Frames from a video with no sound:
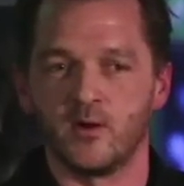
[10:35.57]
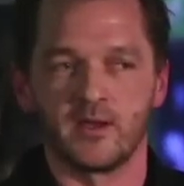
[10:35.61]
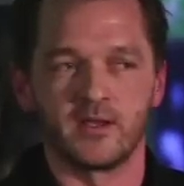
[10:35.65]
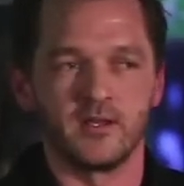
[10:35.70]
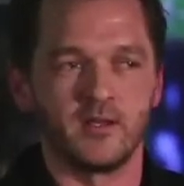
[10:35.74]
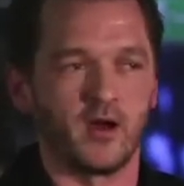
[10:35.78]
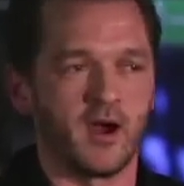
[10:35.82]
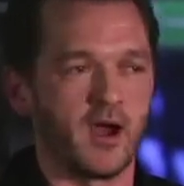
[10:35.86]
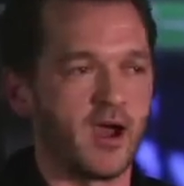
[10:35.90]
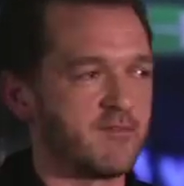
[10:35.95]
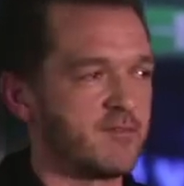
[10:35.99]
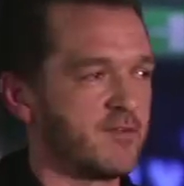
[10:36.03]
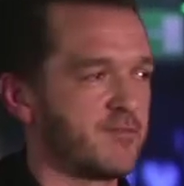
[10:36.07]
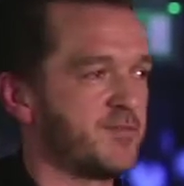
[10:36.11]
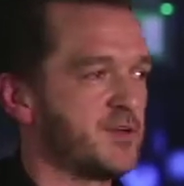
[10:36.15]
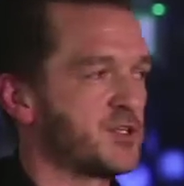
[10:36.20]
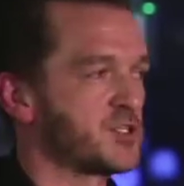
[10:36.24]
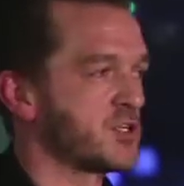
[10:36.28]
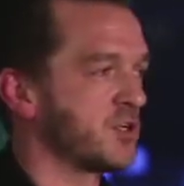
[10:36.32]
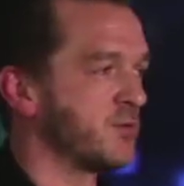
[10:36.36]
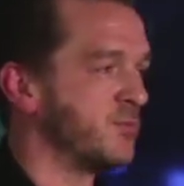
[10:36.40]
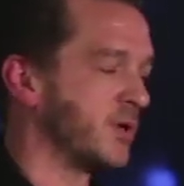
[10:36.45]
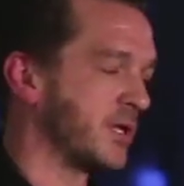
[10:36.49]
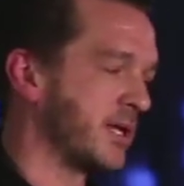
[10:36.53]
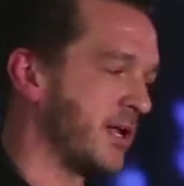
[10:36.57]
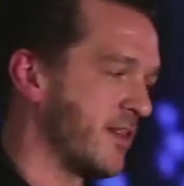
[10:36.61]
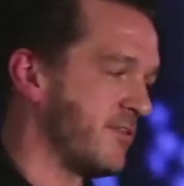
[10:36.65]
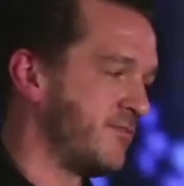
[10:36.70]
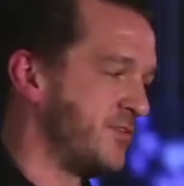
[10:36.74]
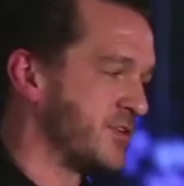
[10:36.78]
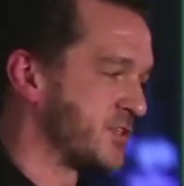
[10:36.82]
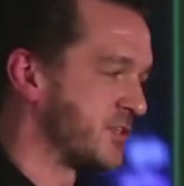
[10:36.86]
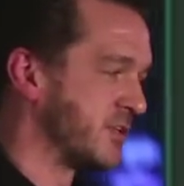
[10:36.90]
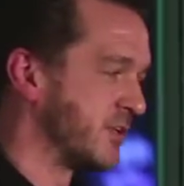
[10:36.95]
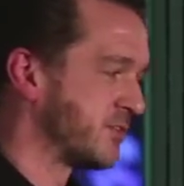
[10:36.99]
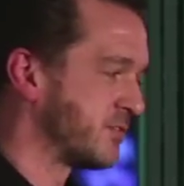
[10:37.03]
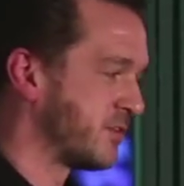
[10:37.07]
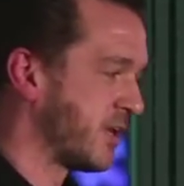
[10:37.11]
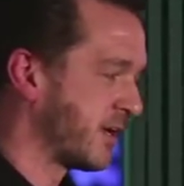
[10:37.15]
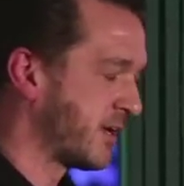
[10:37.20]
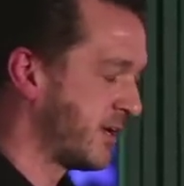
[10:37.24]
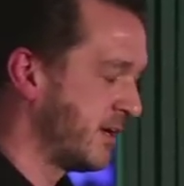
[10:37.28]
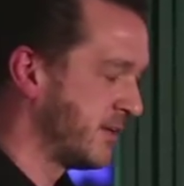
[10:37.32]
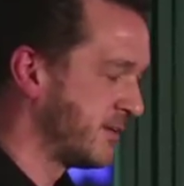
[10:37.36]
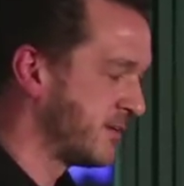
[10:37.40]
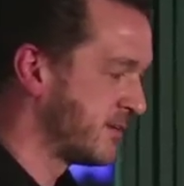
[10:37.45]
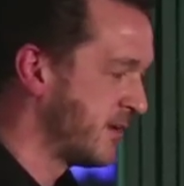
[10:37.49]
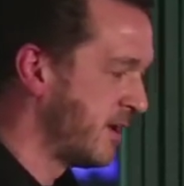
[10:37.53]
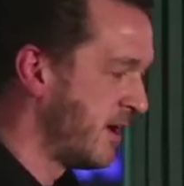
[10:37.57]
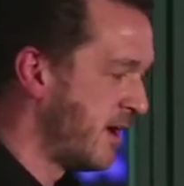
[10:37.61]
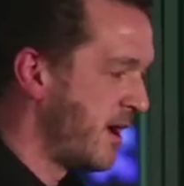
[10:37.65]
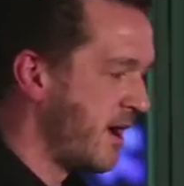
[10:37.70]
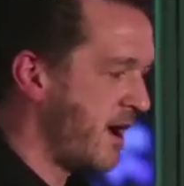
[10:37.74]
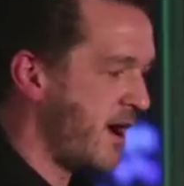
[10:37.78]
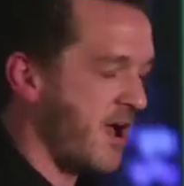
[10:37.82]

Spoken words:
I have a vision. We'll get to the vision in a second.